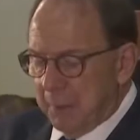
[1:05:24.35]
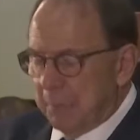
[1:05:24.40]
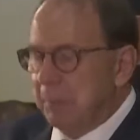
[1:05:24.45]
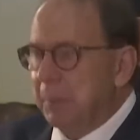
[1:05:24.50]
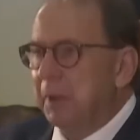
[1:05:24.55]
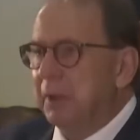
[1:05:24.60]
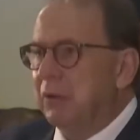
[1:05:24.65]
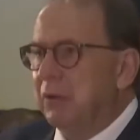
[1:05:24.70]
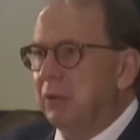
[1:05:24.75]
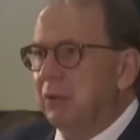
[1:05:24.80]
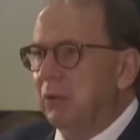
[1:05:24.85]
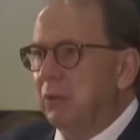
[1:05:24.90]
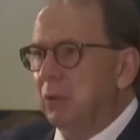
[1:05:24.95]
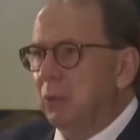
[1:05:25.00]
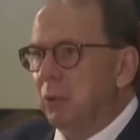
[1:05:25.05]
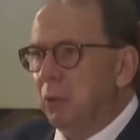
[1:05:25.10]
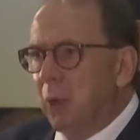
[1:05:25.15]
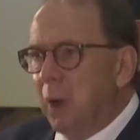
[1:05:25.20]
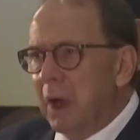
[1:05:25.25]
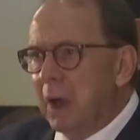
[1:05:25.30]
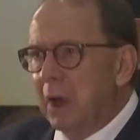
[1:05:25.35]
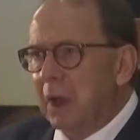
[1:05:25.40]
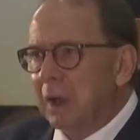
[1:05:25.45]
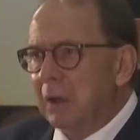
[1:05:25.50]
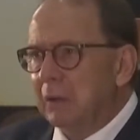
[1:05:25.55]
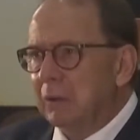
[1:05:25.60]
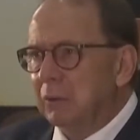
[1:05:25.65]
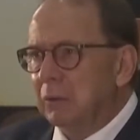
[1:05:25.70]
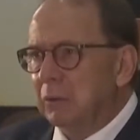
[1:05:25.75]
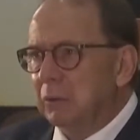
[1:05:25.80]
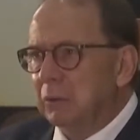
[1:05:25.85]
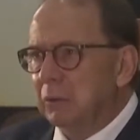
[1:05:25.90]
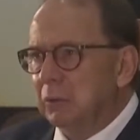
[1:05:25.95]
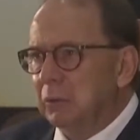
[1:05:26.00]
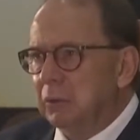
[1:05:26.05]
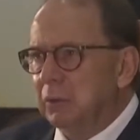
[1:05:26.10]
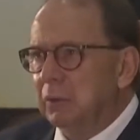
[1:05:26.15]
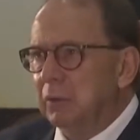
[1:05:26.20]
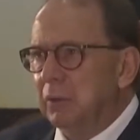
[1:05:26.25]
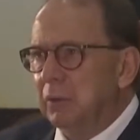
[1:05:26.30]
But why?
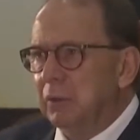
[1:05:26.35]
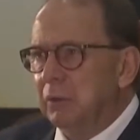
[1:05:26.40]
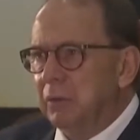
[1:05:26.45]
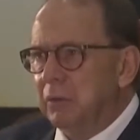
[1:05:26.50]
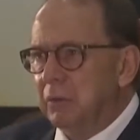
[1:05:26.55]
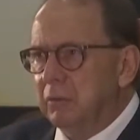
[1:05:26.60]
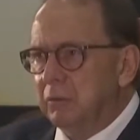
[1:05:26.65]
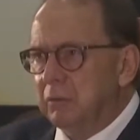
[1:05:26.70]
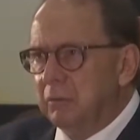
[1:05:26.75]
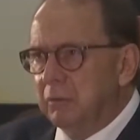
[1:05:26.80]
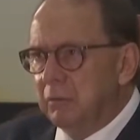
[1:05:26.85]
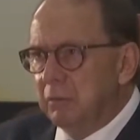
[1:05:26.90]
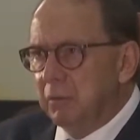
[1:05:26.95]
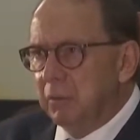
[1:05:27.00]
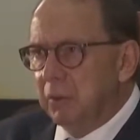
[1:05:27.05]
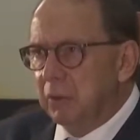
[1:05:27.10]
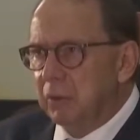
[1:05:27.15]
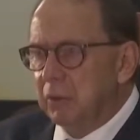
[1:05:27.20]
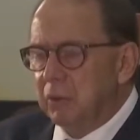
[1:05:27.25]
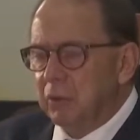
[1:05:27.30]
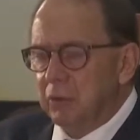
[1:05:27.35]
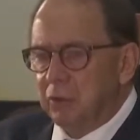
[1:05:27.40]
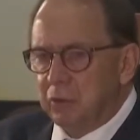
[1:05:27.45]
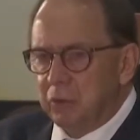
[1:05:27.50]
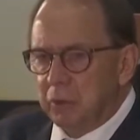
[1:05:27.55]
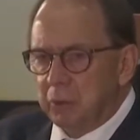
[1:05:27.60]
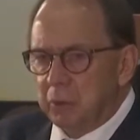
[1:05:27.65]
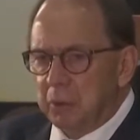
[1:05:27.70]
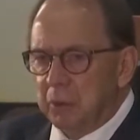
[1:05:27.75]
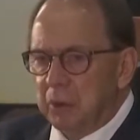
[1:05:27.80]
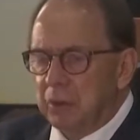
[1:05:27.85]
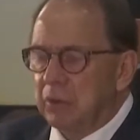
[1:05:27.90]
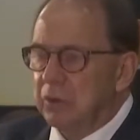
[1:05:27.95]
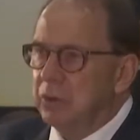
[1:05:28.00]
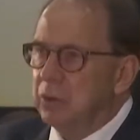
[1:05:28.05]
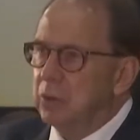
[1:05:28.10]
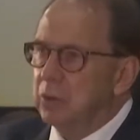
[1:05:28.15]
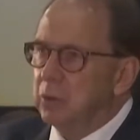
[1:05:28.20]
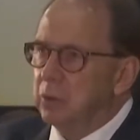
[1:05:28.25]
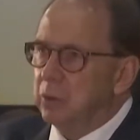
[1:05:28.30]
You know, Mr. Zuma, did
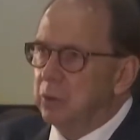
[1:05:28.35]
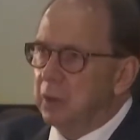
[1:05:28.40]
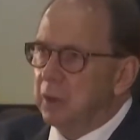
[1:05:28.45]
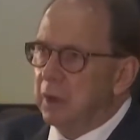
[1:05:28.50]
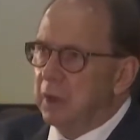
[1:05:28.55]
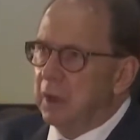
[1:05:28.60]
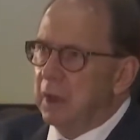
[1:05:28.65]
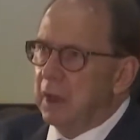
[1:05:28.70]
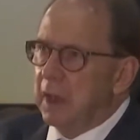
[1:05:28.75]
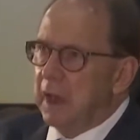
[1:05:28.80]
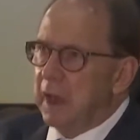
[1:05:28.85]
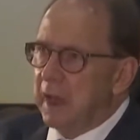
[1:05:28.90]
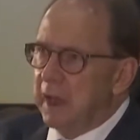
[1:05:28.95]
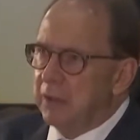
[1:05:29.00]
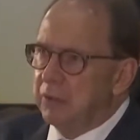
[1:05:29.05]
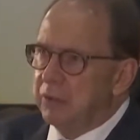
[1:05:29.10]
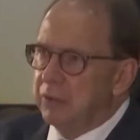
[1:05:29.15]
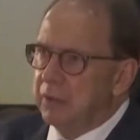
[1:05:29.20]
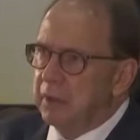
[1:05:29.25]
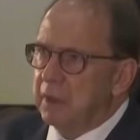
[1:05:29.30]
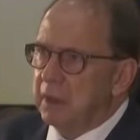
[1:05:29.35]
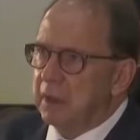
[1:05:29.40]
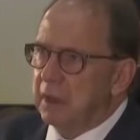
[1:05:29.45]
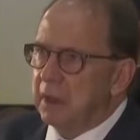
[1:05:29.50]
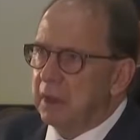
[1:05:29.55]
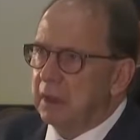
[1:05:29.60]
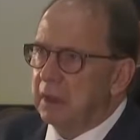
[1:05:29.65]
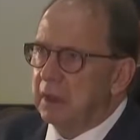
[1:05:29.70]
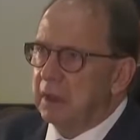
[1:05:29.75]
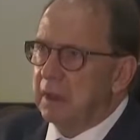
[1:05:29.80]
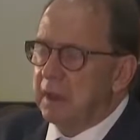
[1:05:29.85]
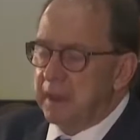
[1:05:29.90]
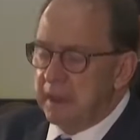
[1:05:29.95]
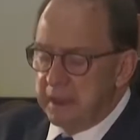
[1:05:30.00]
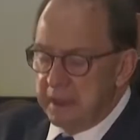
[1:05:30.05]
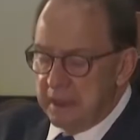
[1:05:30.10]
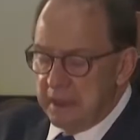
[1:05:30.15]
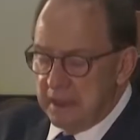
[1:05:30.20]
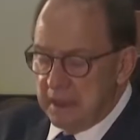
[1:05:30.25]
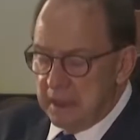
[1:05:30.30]
you have
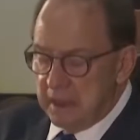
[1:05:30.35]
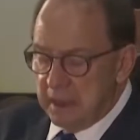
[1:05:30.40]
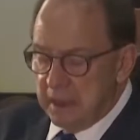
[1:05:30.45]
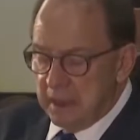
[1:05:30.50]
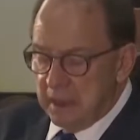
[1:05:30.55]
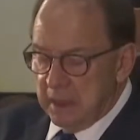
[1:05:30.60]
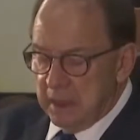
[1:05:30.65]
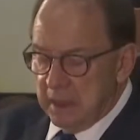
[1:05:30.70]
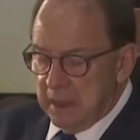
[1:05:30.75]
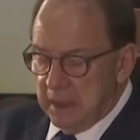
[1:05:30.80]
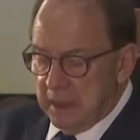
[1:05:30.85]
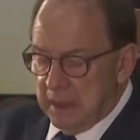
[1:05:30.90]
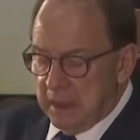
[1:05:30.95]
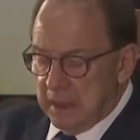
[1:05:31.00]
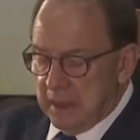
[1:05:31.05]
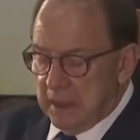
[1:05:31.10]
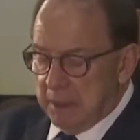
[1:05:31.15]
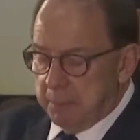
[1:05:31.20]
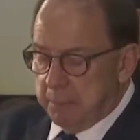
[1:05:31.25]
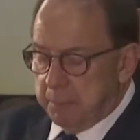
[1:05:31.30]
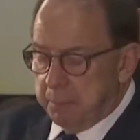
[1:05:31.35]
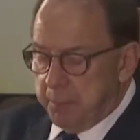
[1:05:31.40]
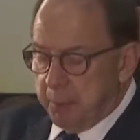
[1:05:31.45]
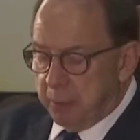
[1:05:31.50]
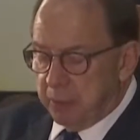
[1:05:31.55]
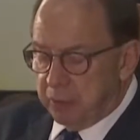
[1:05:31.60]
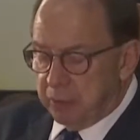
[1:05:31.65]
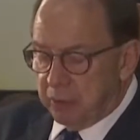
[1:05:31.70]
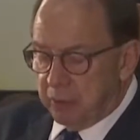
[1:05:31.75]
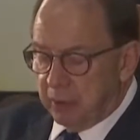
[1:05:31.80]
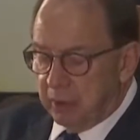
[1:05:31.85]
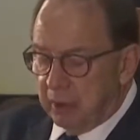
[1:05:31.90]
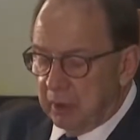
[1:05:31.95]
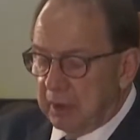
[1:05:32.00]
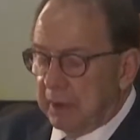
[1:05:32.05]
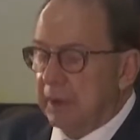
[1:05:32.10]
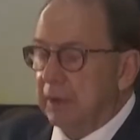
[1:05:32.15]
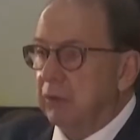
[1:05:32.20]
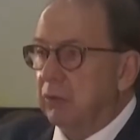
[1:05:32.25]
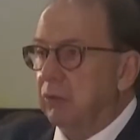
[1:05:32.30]
any personal
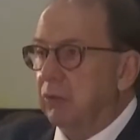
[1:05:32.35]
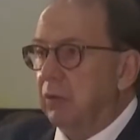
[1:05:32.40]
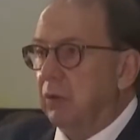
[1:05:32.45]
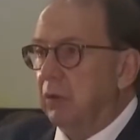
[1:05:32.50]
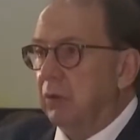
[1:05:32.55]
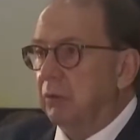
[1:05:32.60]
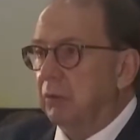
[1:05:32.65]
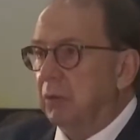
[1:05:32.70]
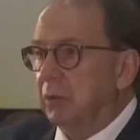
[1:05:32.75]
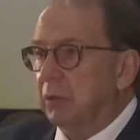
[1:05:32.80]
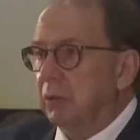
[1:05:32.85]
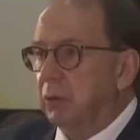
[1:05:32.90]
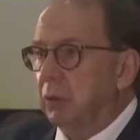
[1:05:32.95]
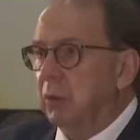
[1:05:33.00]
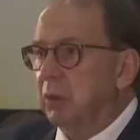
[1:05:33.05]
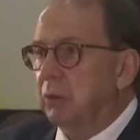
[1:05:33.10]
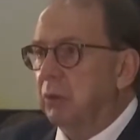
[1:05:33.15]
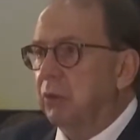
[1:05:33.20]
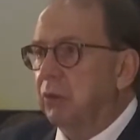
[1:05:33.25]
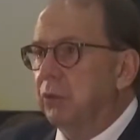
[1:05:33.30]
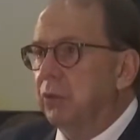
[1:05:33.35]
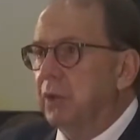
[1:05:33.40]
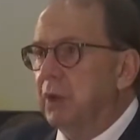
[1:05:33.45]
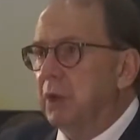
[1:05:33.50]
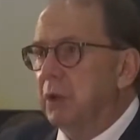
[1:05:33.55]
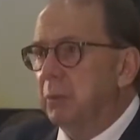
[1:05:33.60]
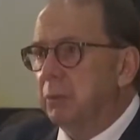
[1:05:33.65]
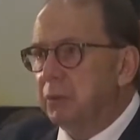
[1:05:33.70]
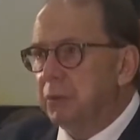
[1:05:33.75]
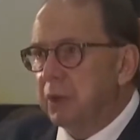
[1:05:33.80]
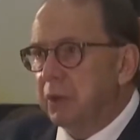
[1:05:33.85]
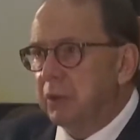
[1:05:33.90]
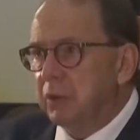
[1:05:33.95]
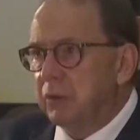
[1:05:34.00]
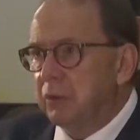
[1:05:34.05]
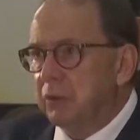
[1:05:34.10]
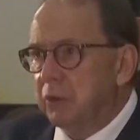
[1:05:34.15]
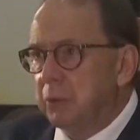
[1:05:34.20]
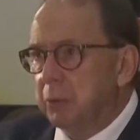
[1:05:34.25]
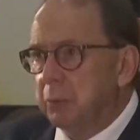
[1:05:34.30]
involvement? What was the object
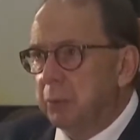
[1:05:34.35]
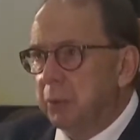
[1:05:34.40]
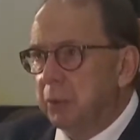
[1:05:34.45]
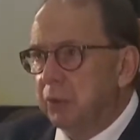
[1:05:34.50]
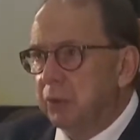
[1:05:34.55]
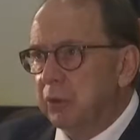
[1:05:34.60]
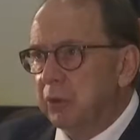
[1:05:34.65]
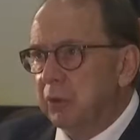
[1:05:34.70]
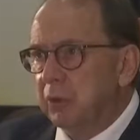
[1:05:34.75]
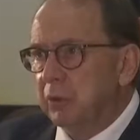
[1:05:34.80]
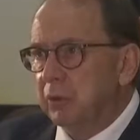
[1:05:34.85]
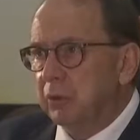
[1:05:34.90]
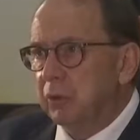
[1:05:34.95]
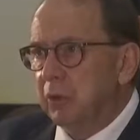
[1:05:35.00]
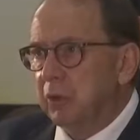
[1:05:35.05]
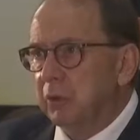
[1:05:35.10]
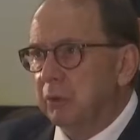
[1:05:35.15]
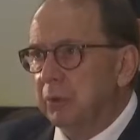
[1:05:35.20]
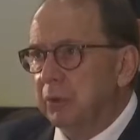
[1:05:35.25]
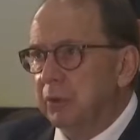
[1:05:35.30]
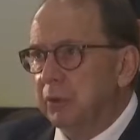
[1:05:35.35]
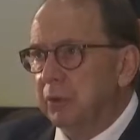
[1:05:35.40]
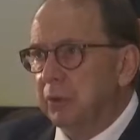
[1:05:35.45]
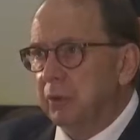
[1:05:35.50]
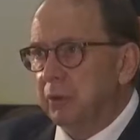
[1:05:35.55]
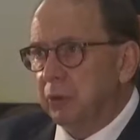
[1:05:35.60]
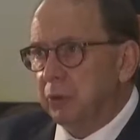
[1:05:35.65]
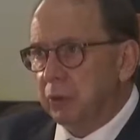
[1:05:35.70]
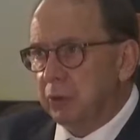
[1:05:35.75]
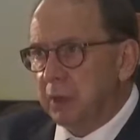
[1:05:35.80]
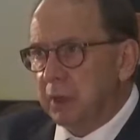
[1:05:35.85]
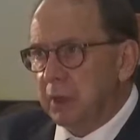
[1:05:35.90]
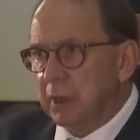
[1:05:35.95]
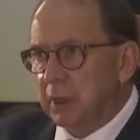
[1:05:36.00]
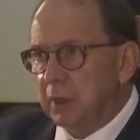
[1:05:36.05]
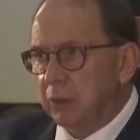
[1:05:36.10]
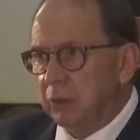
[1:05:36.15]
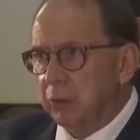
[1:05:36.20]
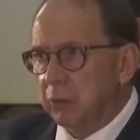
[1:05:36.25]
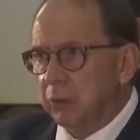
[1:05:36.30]
of your personal involvement in your
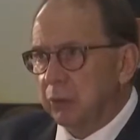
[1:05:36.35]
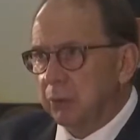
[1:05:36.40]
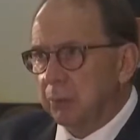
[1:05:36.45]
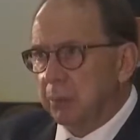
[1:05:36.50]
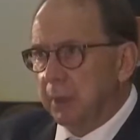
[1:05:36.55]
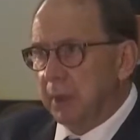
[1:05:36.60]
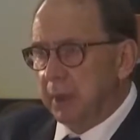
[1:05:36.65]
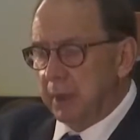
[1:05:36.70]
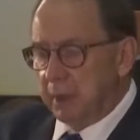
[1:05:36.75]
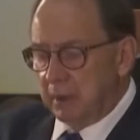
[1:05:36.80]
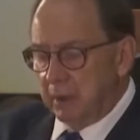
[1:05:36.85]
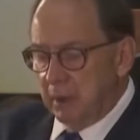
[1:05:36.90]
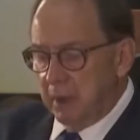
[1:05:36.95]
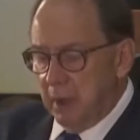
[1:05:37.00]
dealings with Bain